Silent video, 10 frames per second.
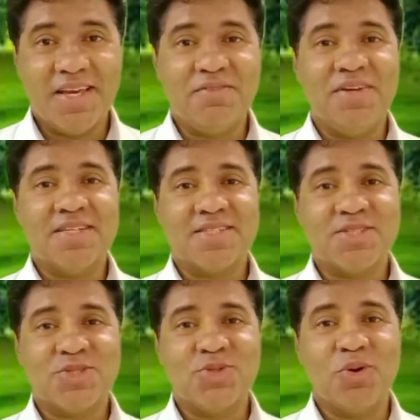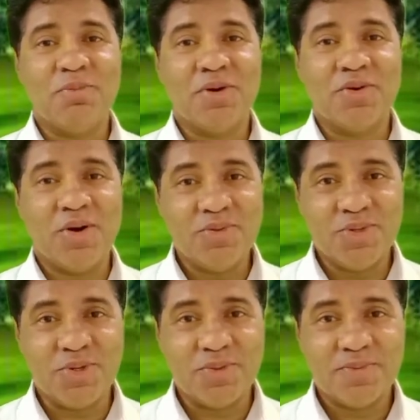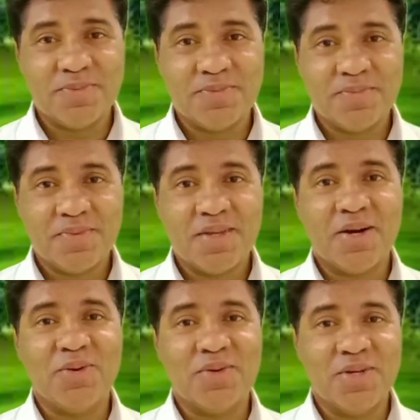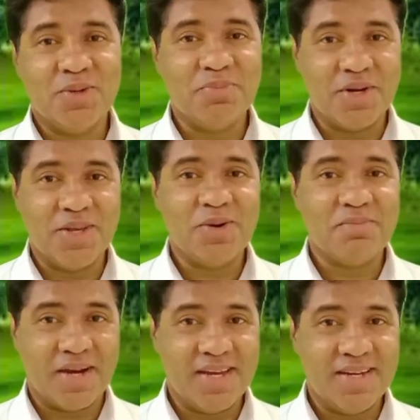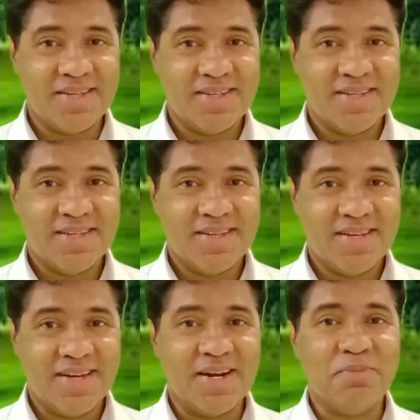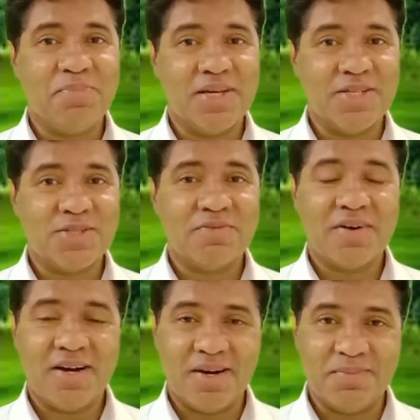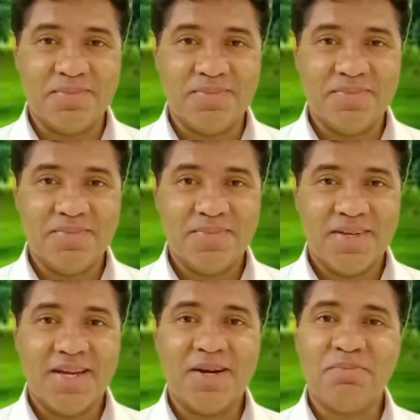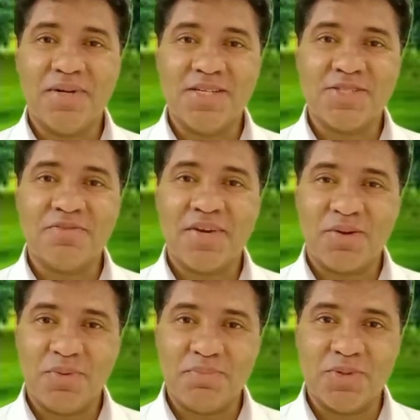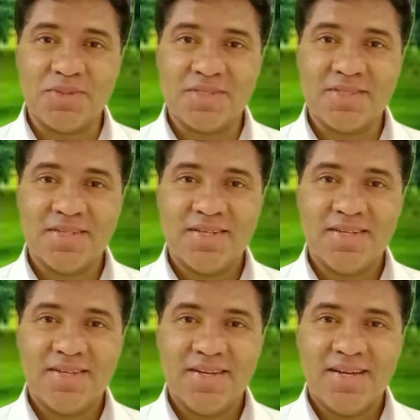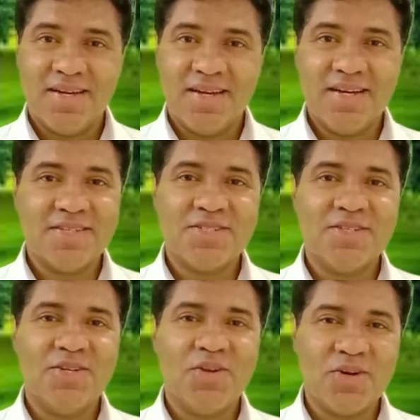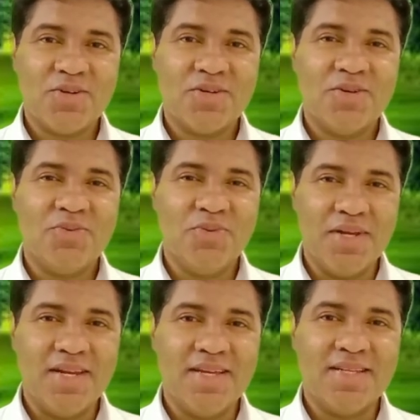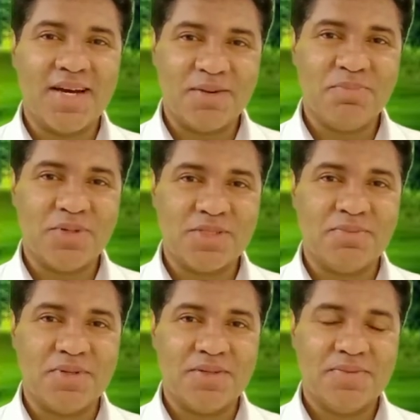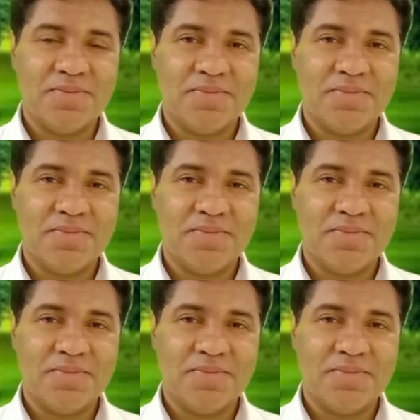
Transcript: If there's a storm around you, how could you bring your mind in a place of calm, in a place of equipoise? It is not really that possible.